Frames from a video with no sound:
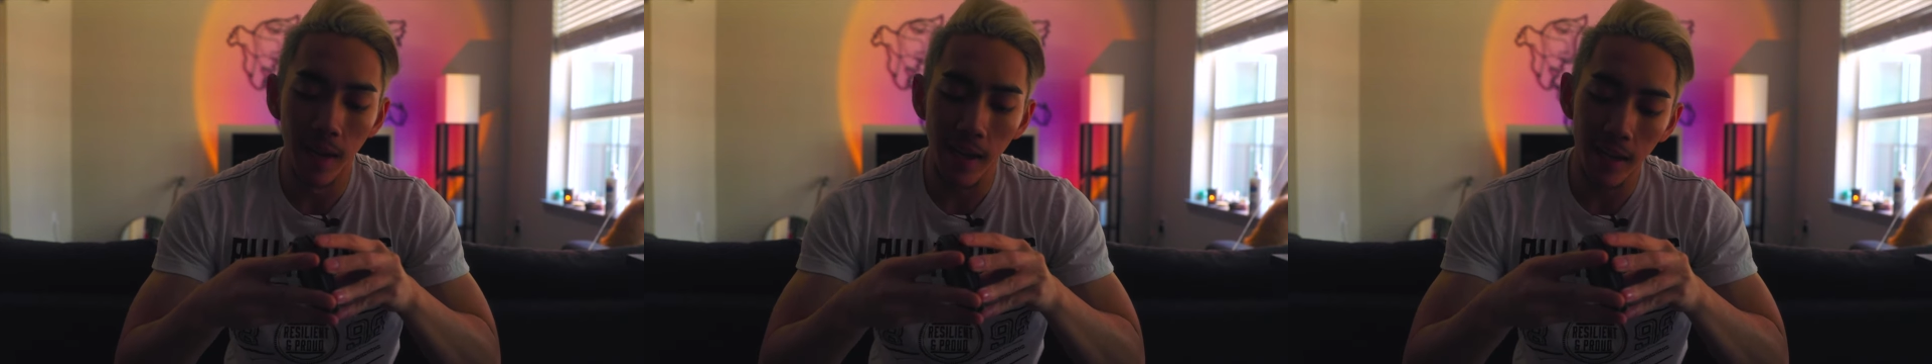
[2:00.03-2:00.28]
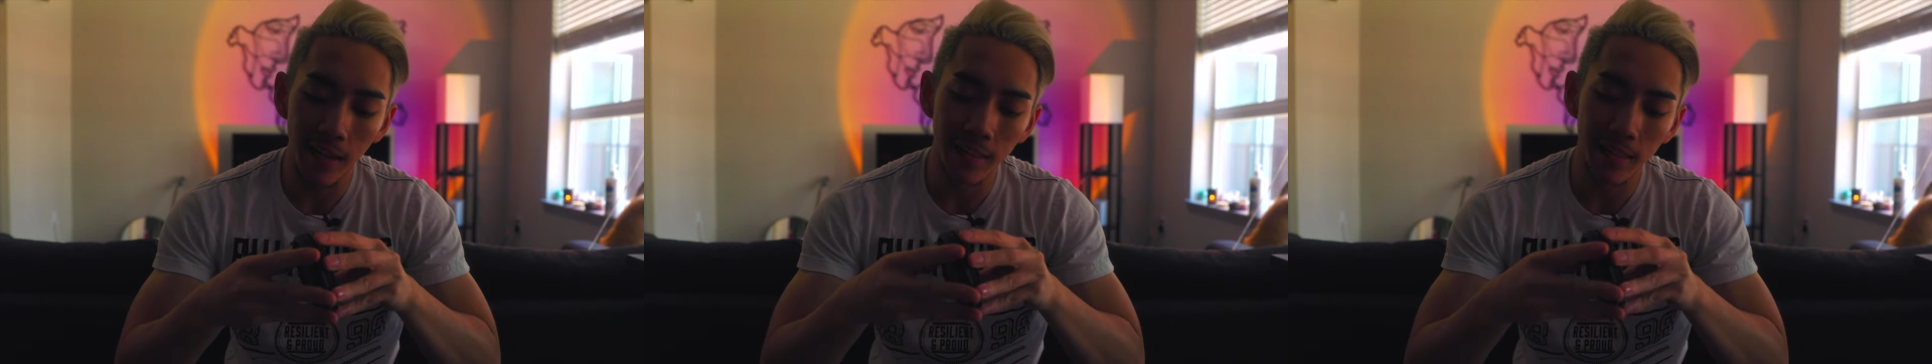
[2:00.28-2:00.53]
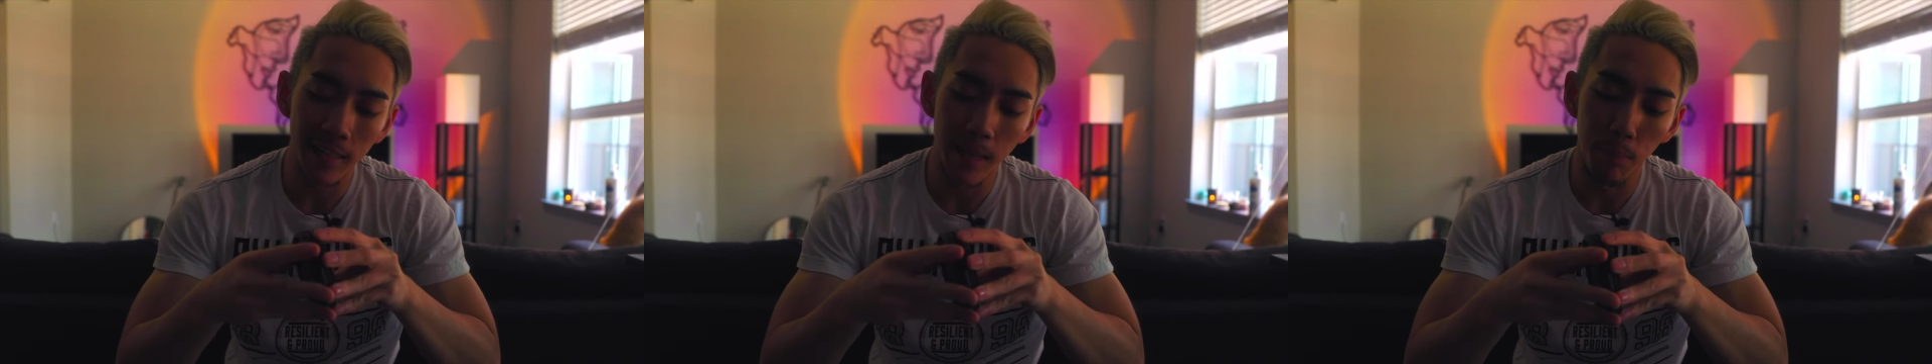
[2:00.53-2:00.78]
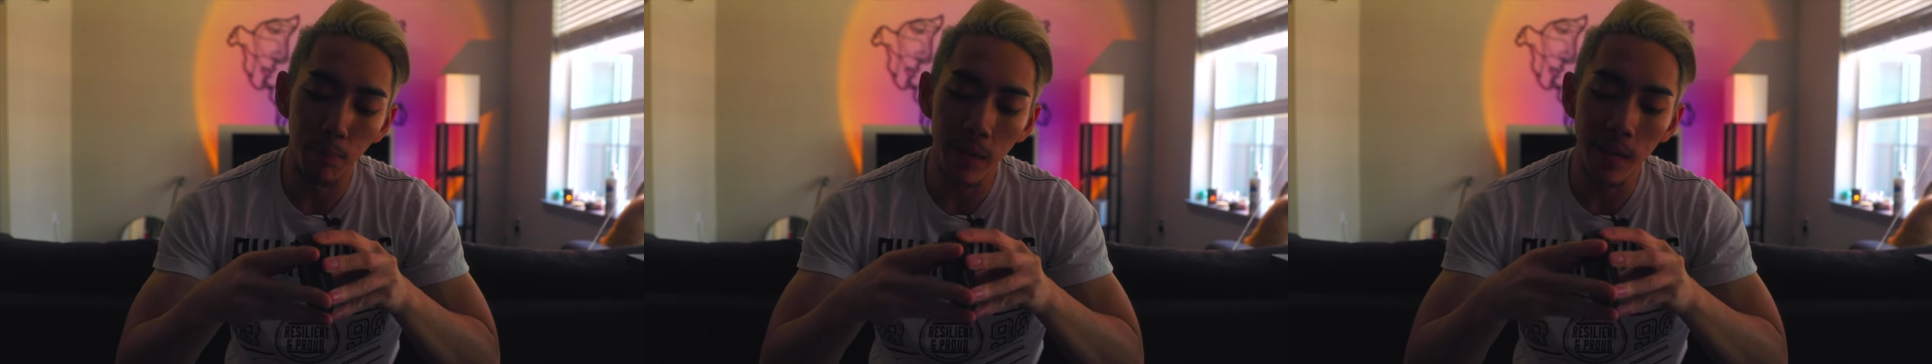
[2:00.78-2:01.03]
It is
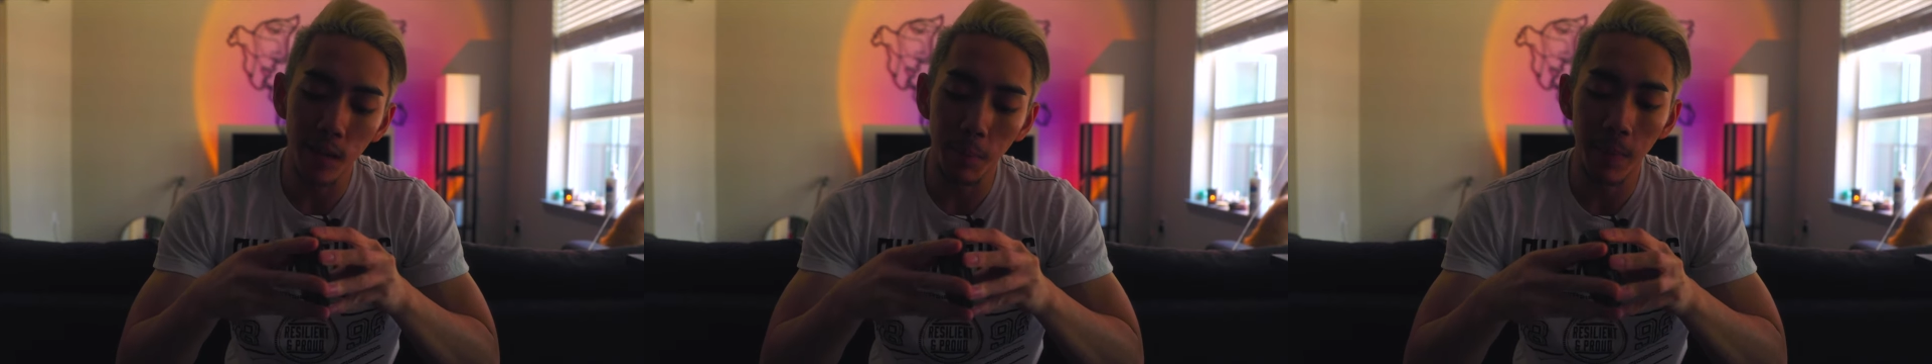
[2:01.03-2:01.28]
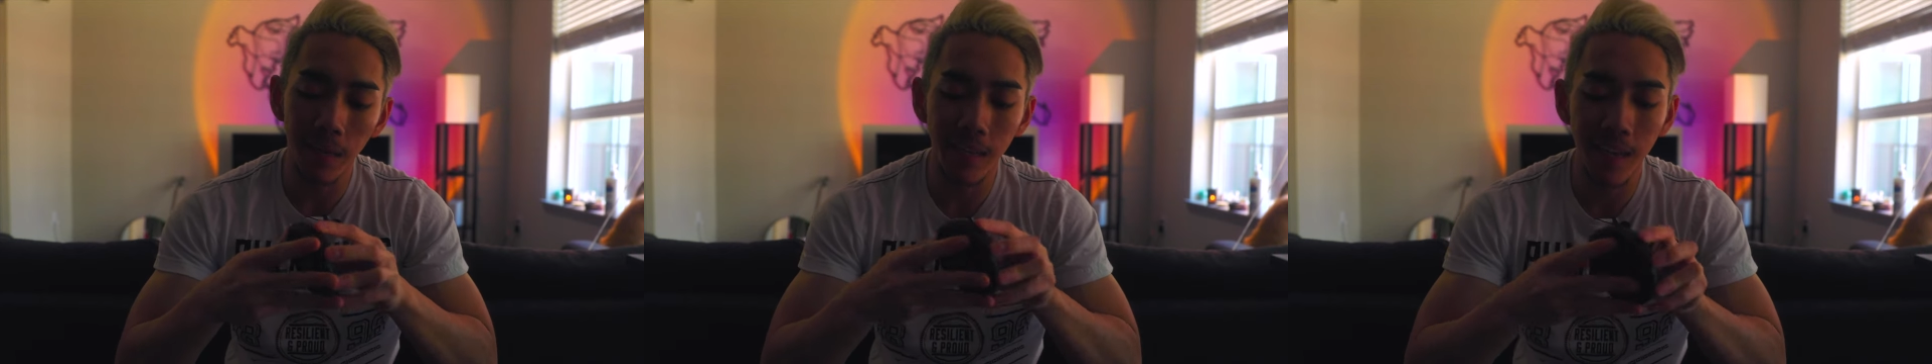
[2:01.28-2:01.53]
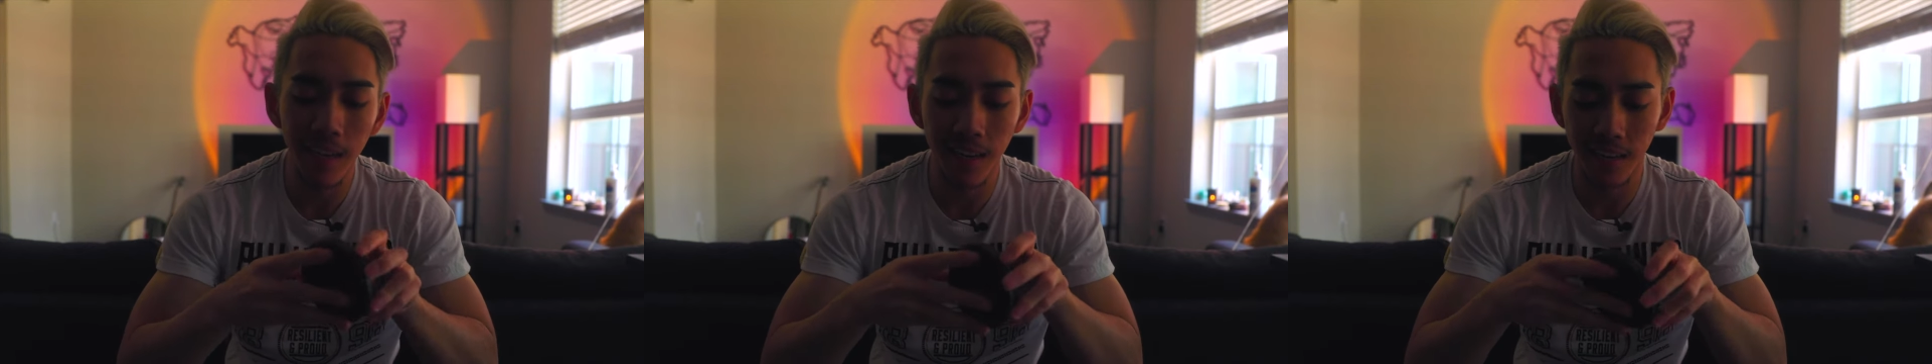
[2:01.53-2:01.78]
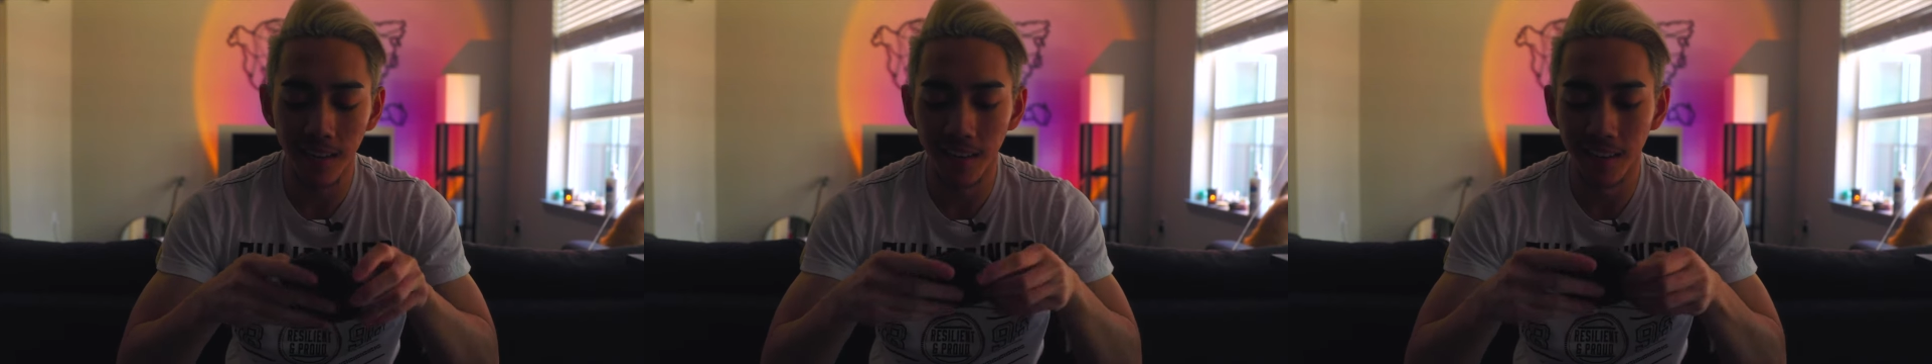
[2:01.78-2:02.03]
the Peter
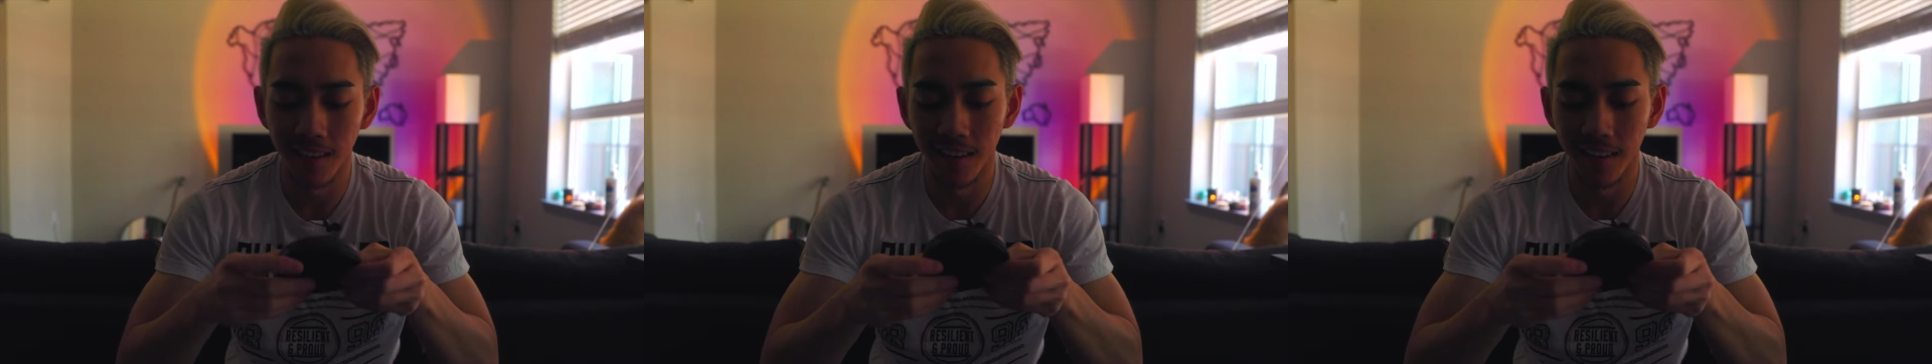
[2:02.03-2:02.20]
McKinnon